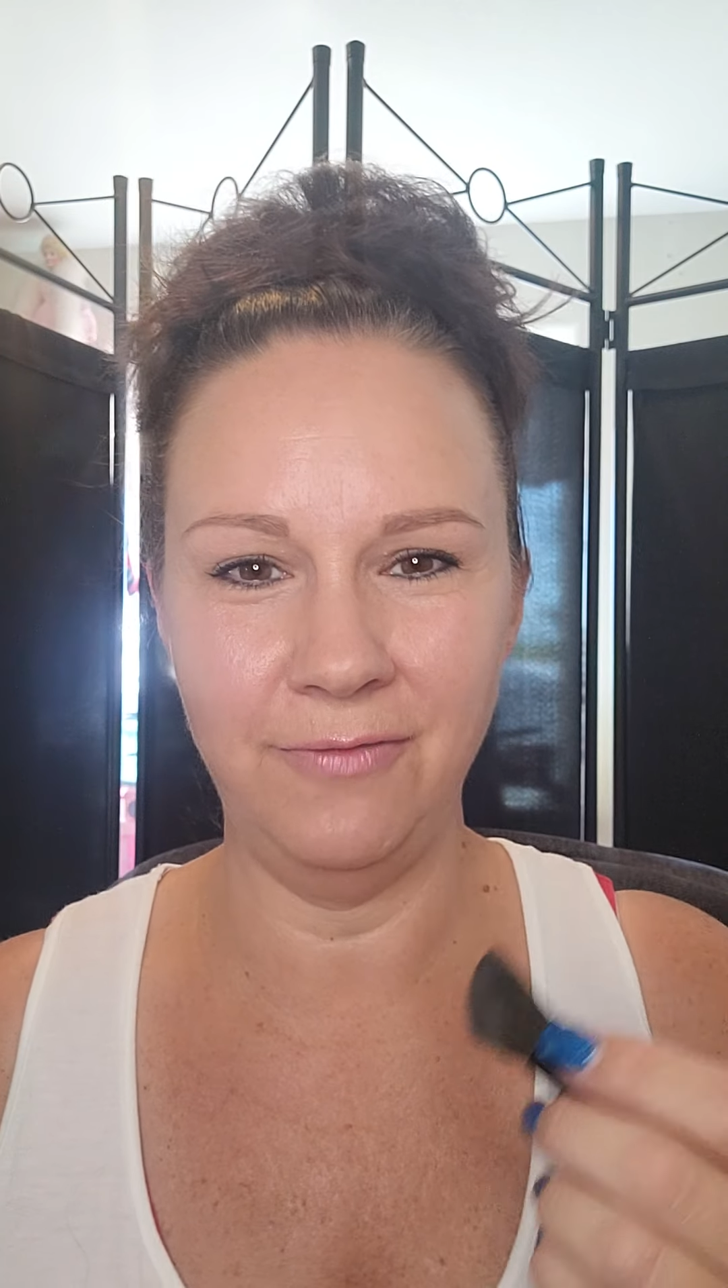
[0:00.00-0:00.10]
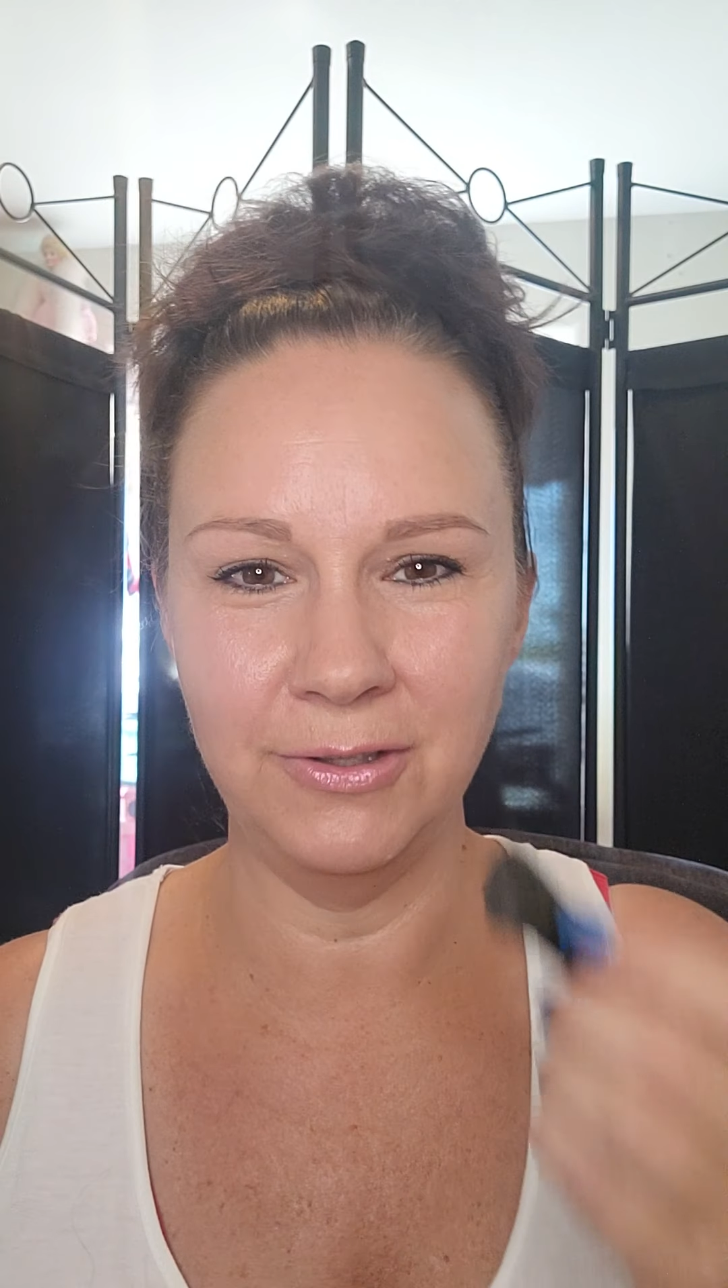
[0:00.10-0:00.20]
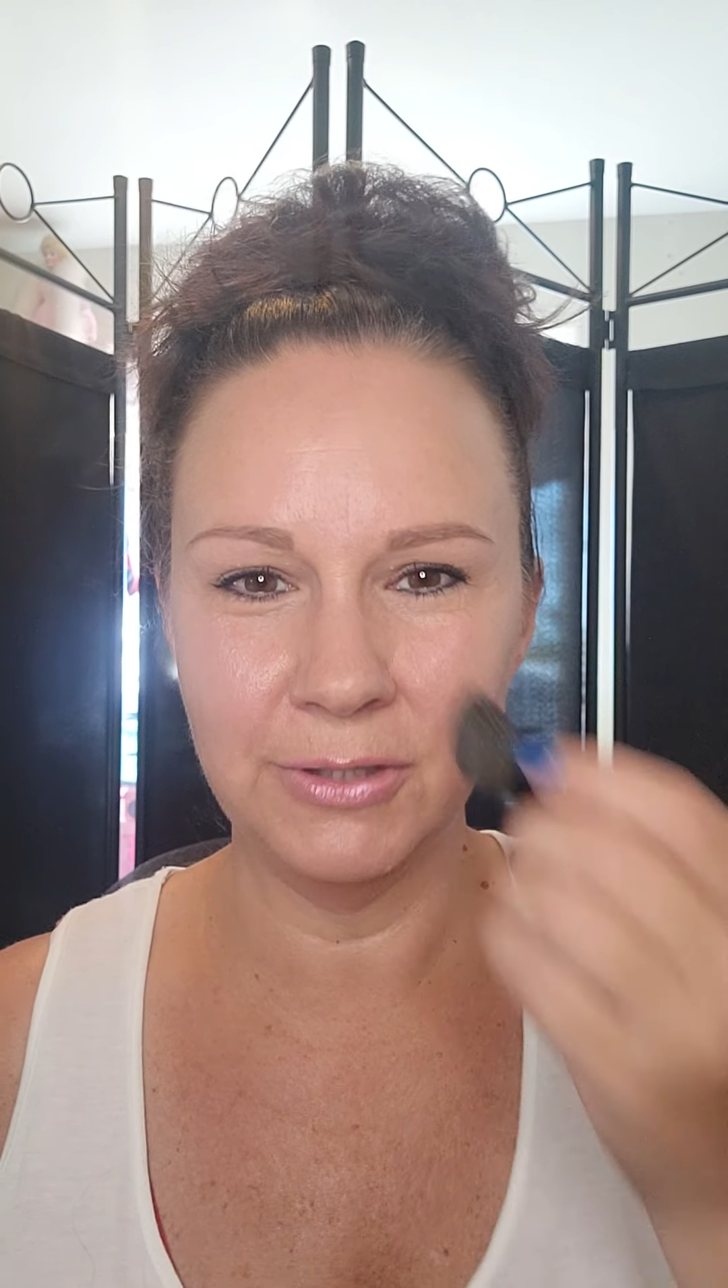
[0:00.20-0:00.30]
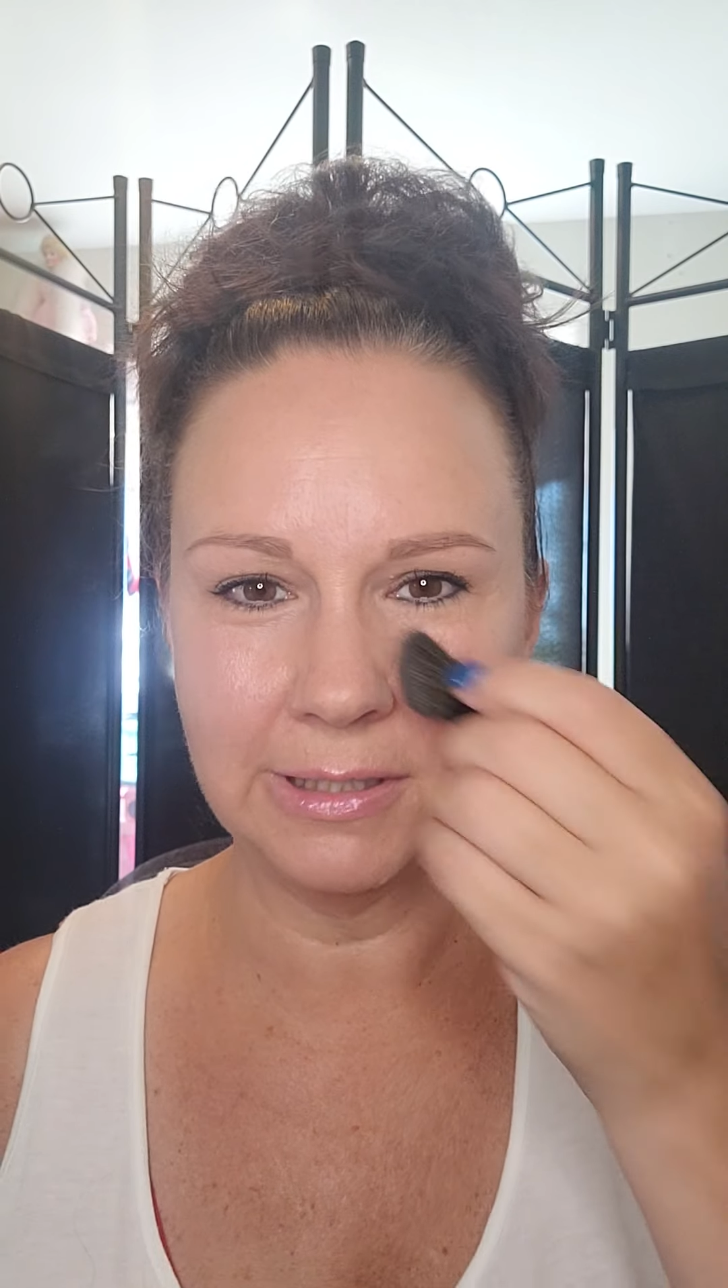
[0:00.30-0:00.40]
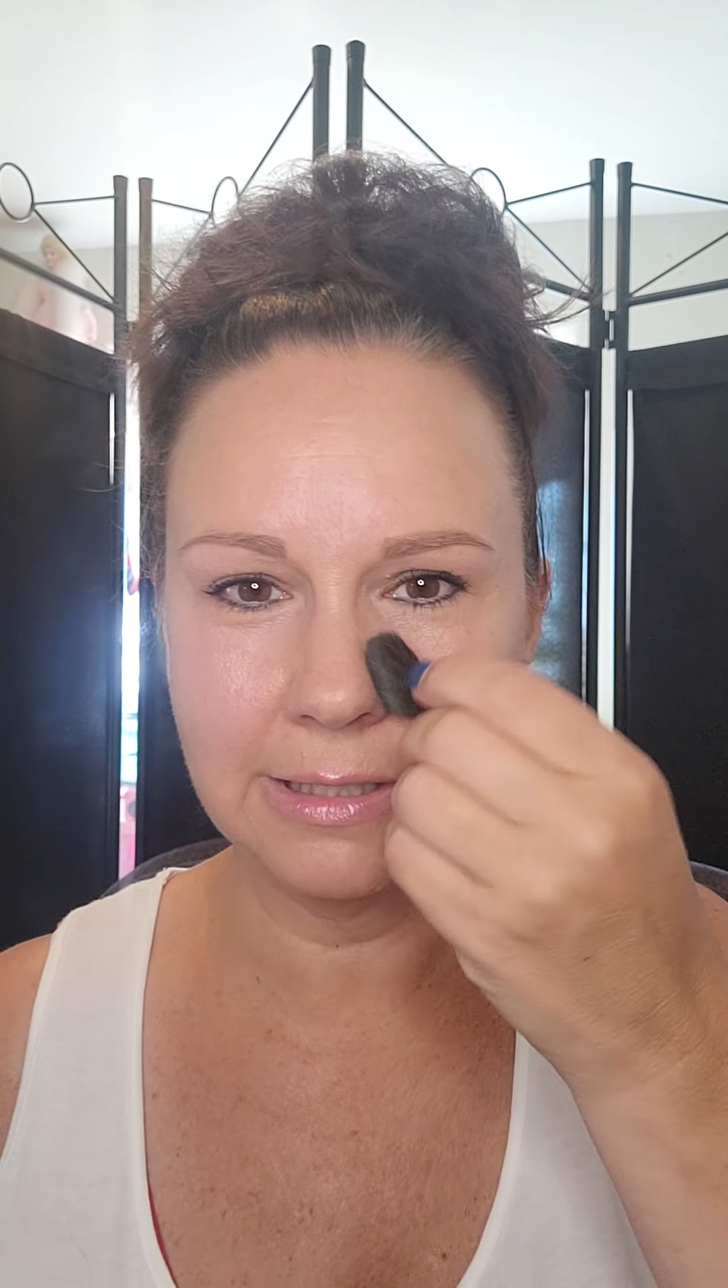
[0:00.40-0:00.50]

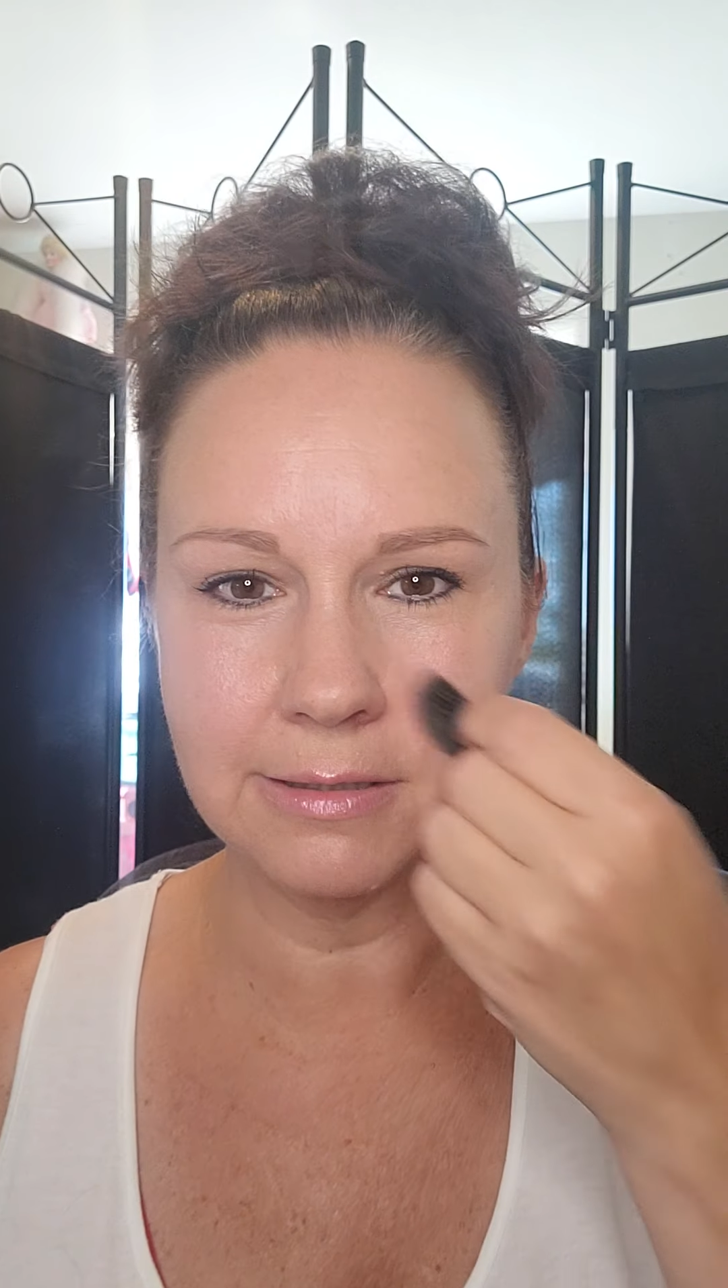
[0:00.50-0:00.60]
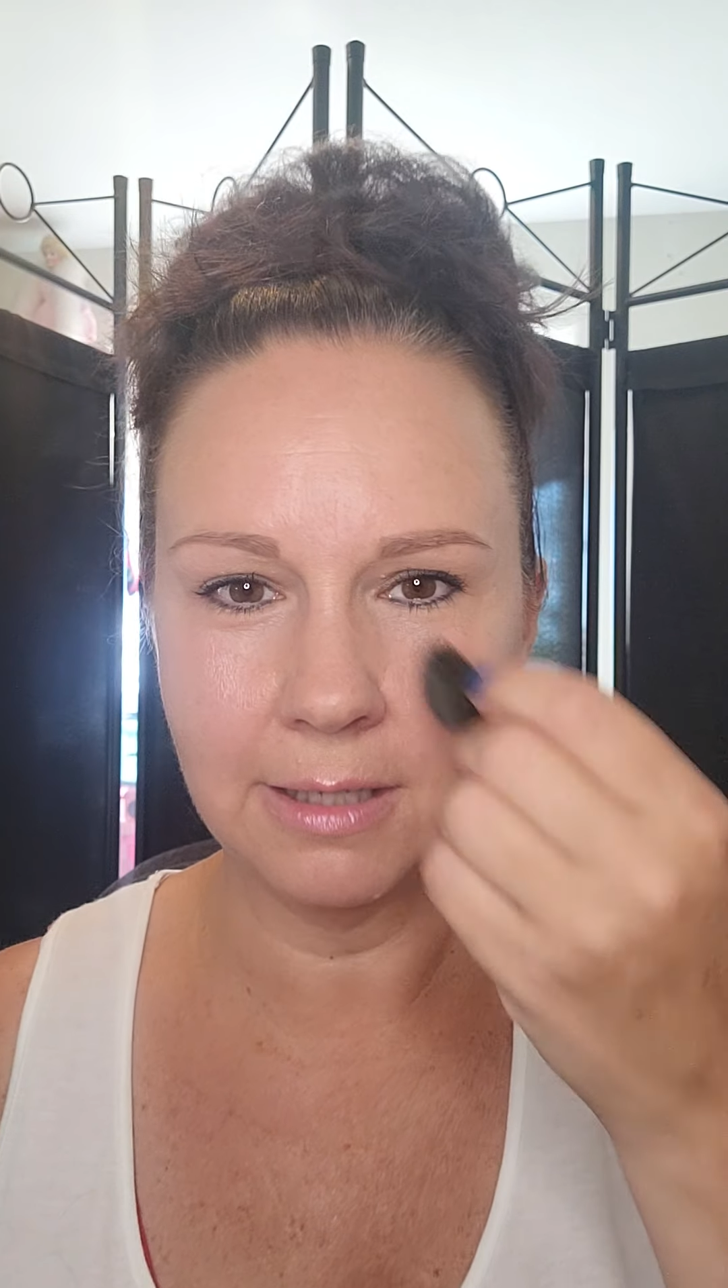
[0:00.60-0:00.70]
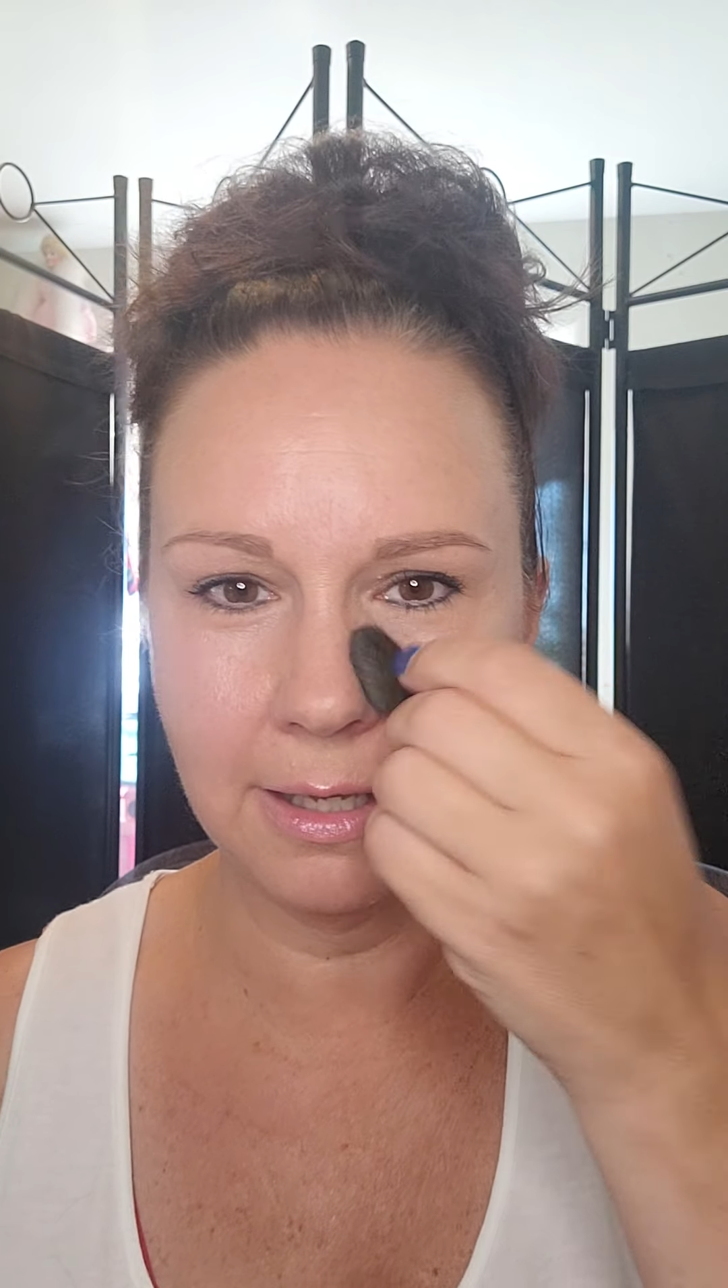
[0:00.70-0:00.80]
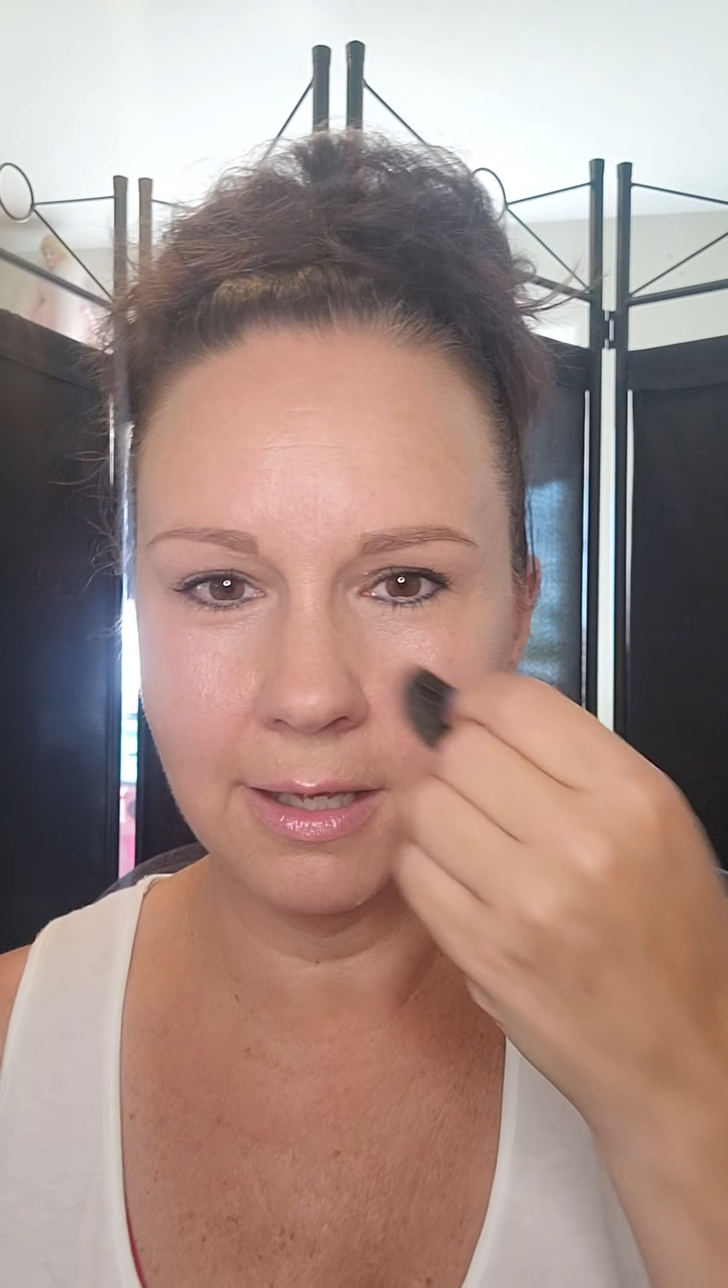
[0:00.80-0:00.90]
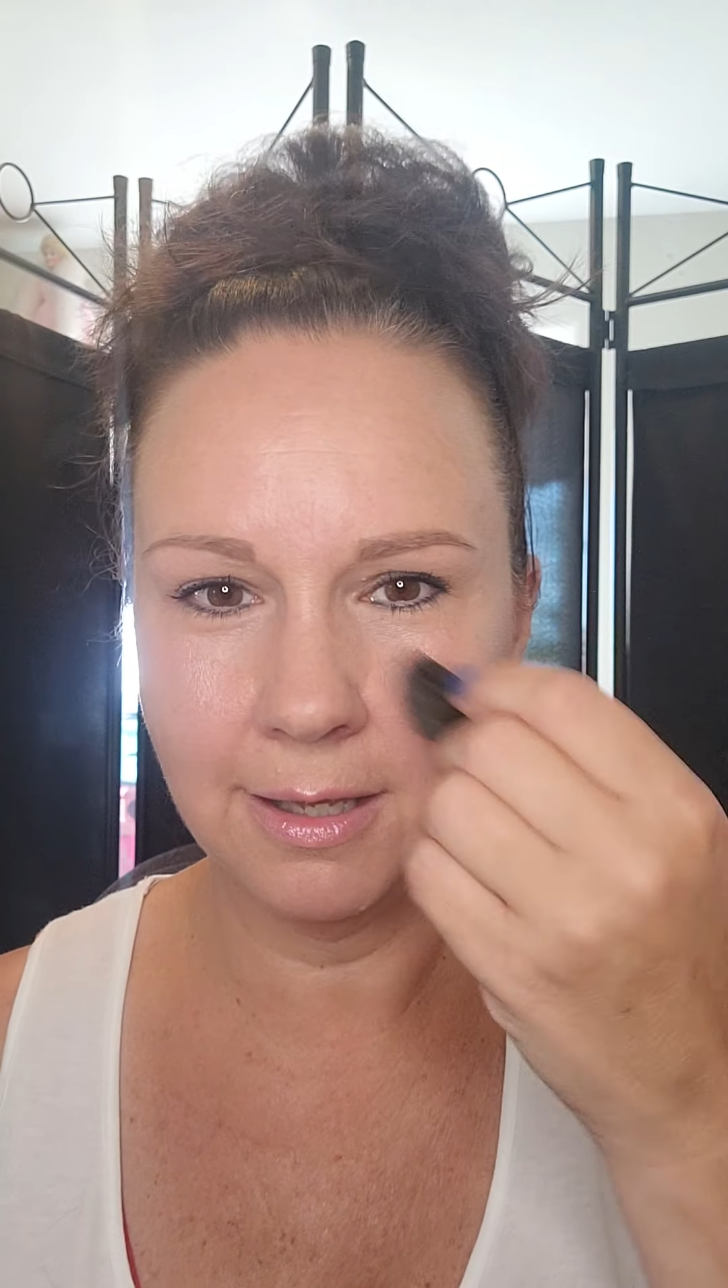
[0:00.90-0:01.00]
filter, doesn't it?